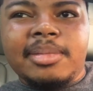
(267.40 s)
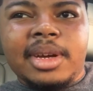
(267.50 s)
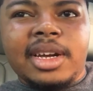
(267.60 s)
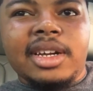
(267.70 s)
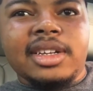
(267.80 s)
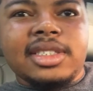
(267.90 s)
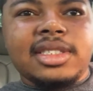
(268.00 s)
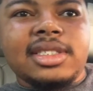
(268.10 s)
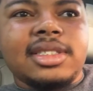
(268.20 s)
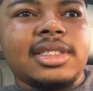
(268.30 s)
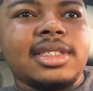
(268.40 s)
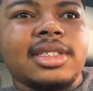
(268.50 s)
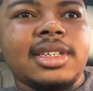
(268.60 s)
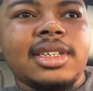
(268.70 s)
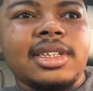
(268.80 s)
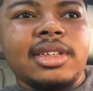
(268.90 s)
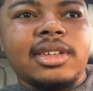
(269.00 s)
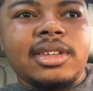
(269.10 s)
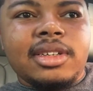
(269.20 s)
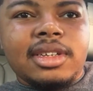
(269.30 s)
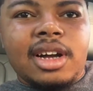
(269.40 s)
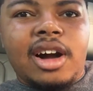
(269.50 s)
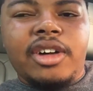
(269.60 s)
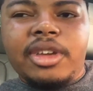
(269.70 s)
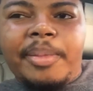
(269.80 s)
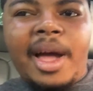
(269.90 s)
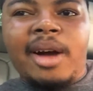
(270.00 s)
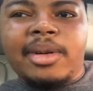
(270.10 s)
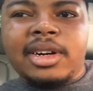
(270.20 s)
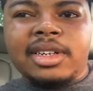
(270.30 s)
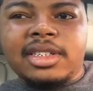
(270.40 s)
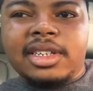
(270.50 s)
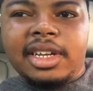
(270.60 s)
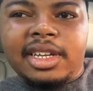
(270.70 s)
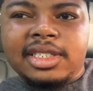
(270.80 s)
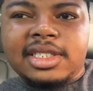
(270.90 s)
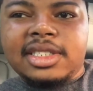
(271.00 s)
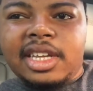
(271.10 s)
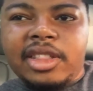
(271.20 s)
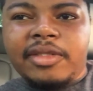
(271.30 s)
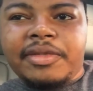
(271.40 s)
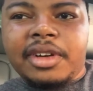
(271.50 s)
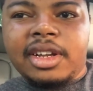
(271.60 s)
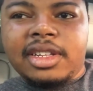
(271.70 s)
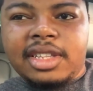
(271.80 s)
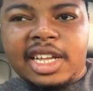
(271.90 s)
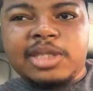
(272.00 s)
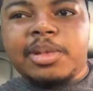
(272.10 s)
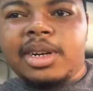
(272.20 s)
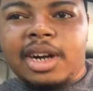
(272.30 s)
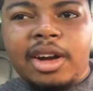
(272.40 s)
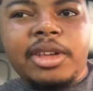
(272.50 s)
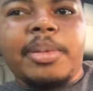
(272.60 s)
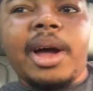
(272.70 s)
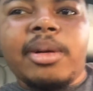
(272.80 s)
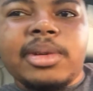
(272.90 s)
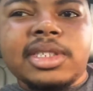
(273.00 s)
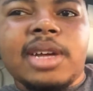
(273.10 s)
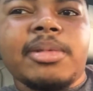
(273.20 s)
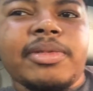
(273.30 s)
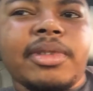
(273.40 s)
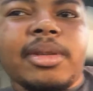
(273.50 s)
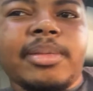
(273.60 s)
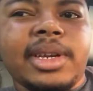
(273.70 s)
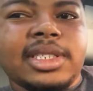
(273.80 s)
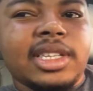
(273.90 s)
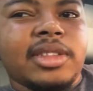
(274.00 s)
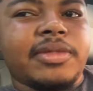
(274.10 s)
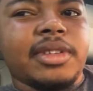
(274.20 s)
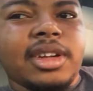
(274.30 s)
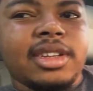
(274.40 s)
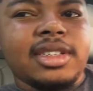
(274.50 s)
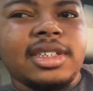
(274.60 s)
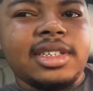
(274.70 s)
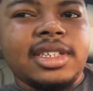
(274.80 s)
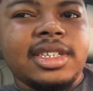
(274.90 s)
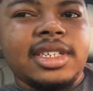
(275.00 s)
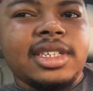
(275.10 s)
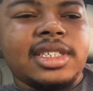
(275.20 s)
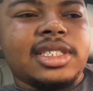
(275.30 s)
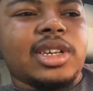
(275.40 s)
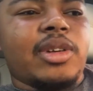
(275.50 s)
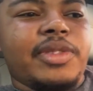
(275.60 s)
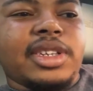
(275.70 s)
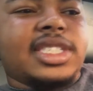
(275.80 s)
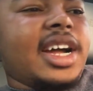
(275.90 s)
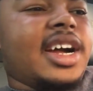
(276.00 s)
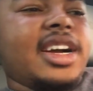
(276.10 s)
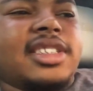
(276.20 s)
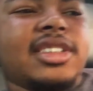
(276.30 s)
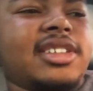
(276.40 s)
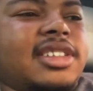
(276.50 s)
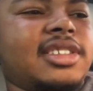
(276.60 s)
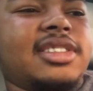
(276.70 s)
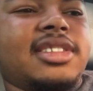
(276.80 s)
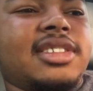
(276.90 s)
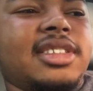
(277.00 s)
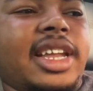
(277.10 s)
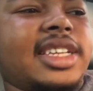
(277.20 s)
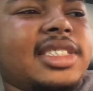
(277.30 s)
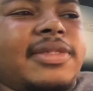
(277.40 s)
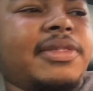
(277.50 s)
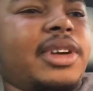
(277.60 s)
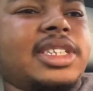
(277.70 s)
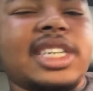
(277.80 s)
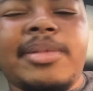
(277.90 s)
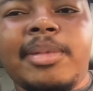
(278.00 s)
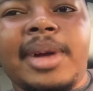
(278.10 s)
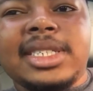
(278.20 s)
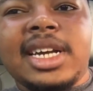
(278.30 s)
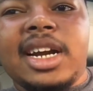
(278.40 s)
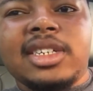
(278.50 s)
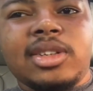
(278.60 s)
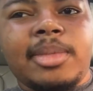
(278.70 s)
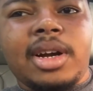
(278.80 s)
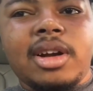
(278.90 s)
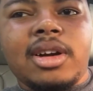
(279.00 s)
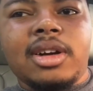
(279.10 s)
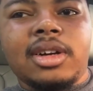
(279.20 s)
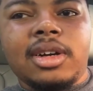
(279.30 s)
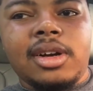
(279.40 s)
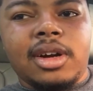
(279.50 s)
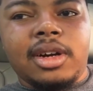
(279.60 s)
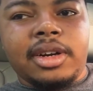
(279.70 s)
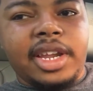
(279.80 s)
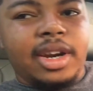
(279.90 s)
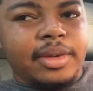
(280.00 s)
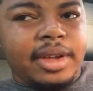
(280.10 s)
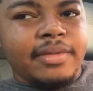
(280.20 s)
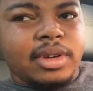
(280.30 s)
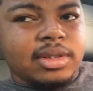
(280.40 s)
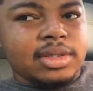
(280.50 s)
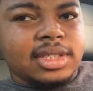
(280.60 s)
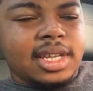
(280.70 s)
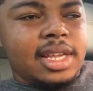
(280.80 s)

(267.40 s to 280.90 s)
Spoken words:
because all your power is in the front. That's where all your power is coming from, is in the front. So if your tires are, like, for an example, my tires on my car are Nitto Invos,